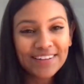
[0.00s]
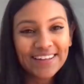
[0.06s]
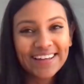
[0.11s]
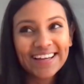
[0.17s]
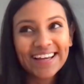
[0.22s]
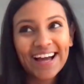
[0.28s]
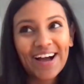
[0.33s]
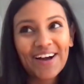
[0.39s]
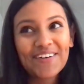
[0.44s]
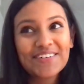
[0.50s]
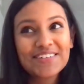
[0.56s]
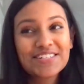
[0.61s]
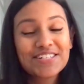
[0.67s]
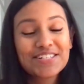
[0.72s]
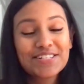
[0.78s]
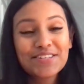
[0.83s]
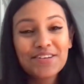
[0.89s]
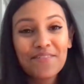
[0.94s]
Like, I was
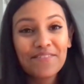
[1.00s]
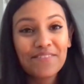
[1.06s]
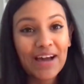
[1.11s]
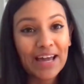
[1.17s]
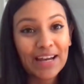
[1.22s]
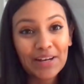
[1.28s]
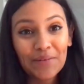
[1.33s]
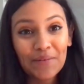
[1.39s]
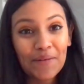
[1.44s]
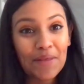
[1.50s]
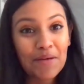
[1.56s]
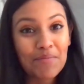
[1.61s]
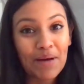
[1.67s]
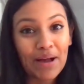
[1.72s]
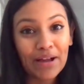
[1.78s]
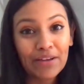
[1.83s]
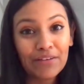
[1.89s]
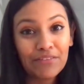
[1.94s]
just fighting with him
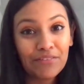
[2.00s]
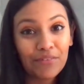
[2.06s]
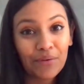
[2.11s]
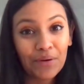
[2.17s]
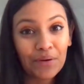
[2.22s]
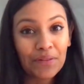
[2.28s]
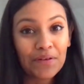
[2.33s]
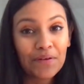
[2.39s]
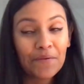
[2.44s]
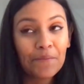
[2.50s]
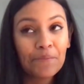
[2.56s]
back and forth.